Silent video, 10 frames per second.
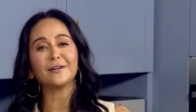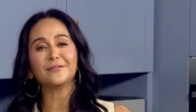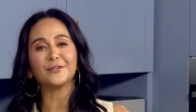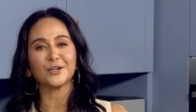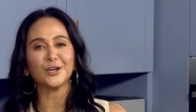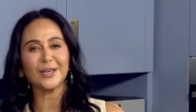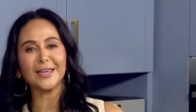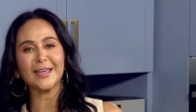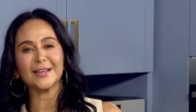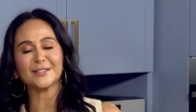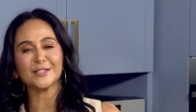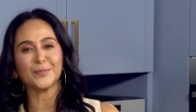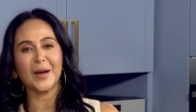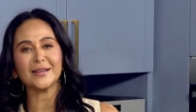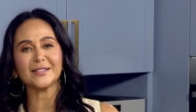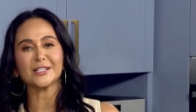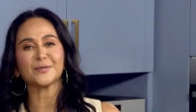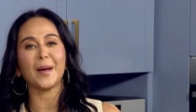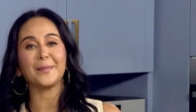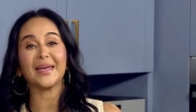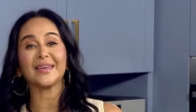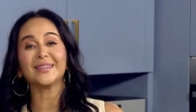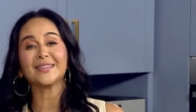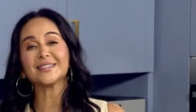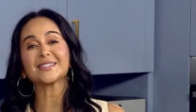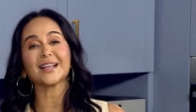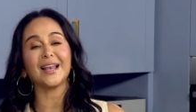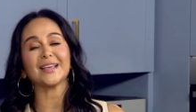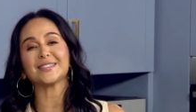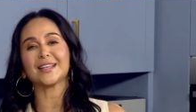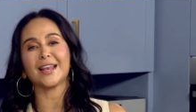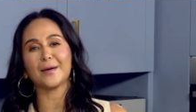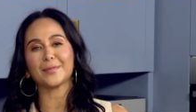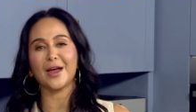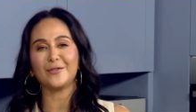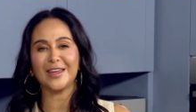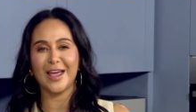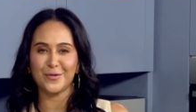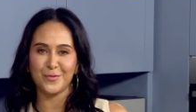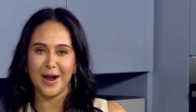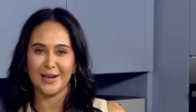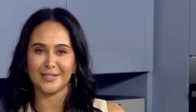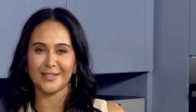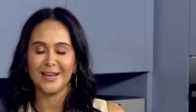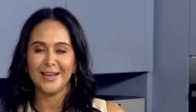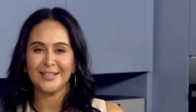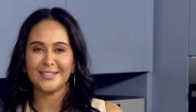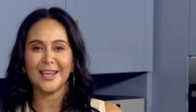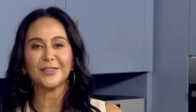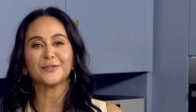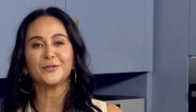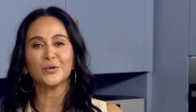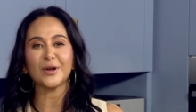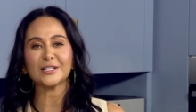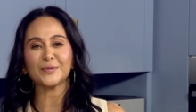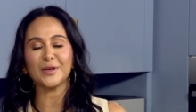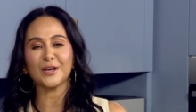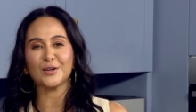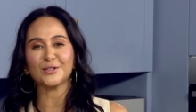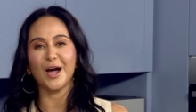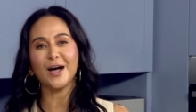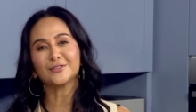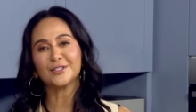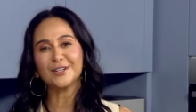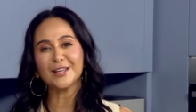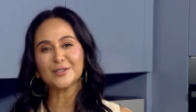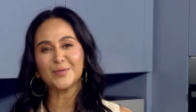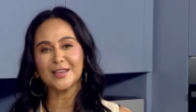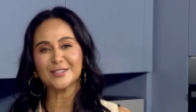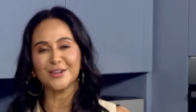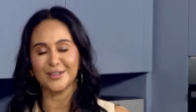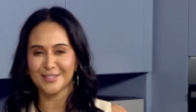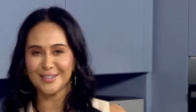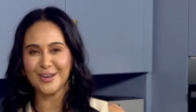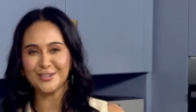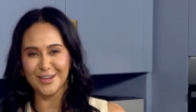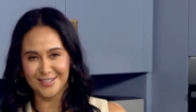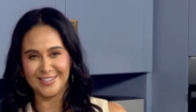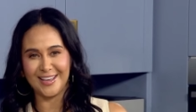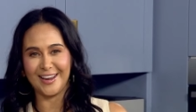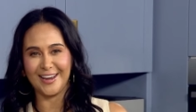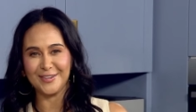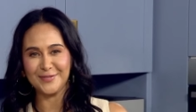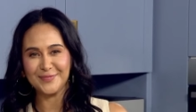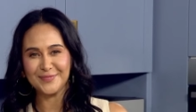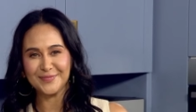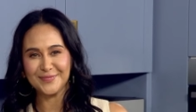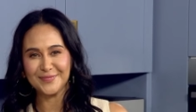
your love for cooking and spices by making this classic lamb curry and rice. To get the full recipe, go to afternoonexpress.co.za.